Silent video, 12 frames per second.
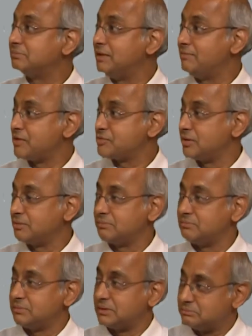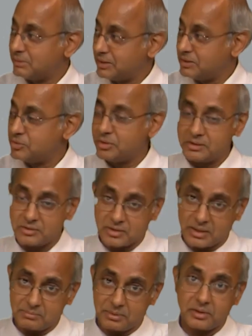investing money in this
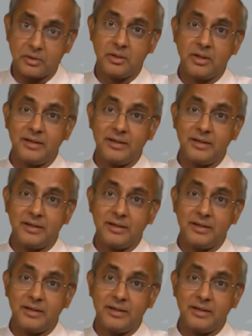company.